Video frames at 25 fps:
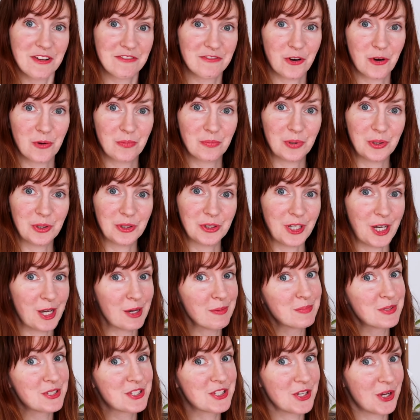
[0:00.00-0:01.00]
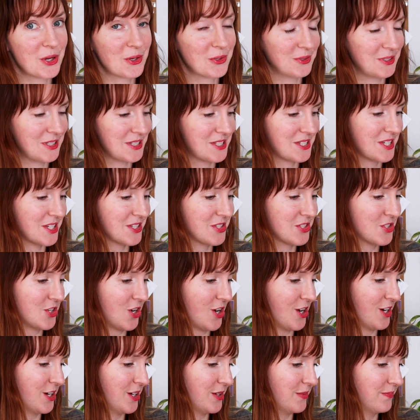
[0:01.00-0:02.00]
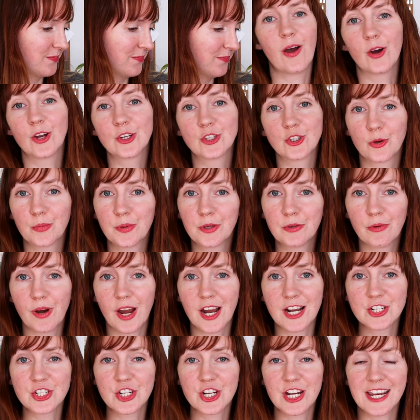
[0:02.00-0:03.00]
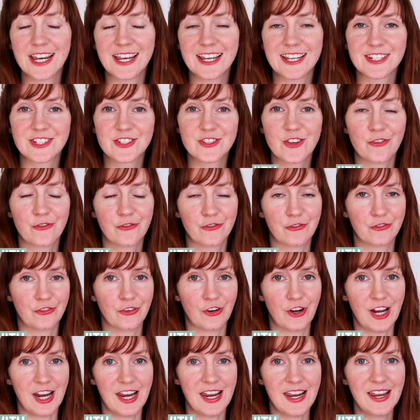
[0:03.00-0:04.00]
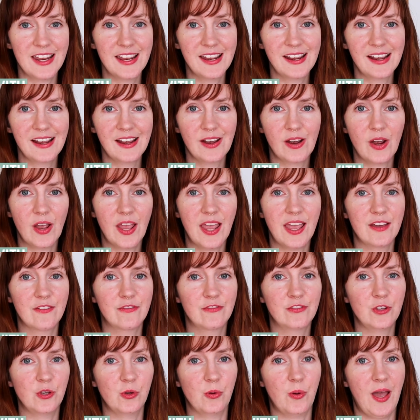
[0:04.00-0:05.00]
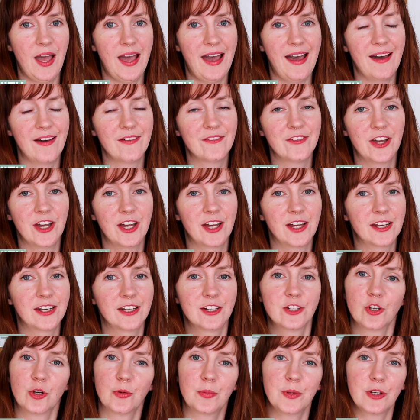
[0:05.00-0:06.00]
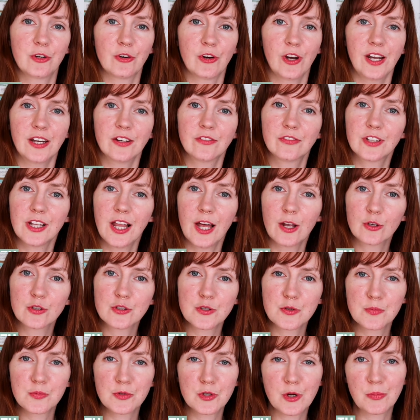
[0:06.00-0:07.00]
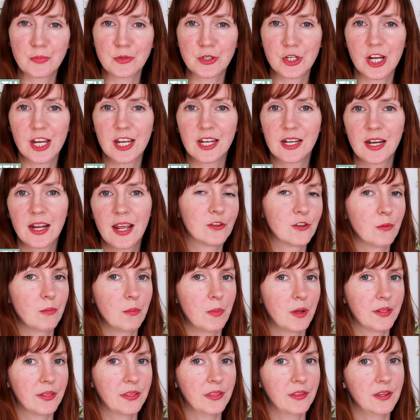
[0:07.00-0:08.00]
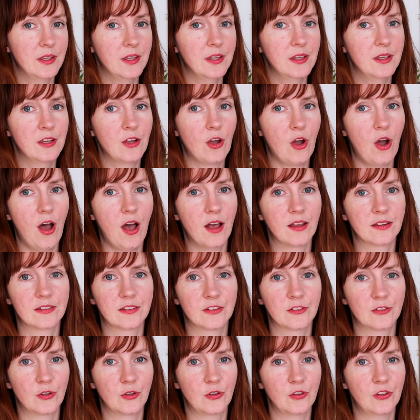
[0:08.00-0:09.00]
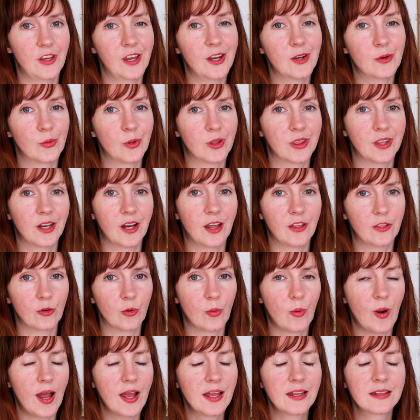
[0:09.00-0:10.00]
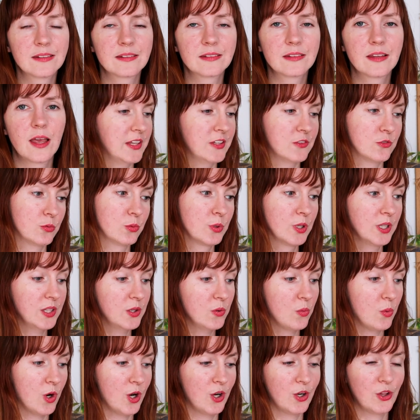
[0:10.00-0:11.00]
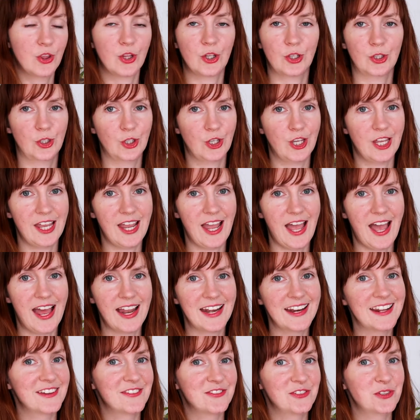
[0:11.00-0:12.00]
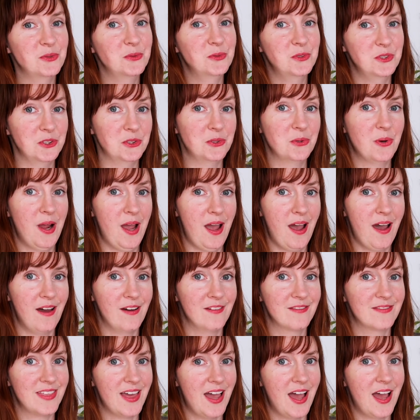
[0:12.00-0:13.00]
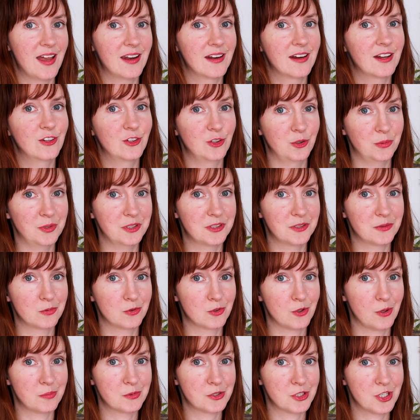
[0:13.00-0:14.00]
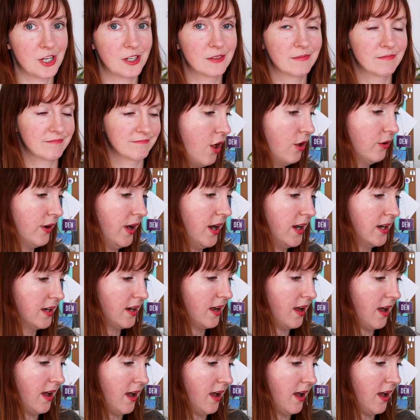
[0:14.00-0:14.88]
my phone pulled up, so let's get started. Now Adobe Rush is free if you have an Adobe Creative Cloud subscription. There's a monthly cost associated with it otherwise. It's really worth looking at if you do have that Adobe subscription. All right,